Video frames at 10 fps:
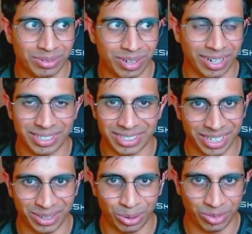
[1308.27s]
our
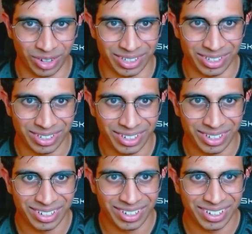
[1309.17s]
tech co-founder,
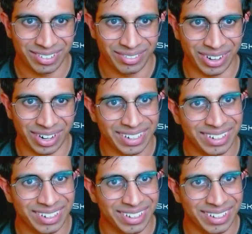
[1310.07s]
right?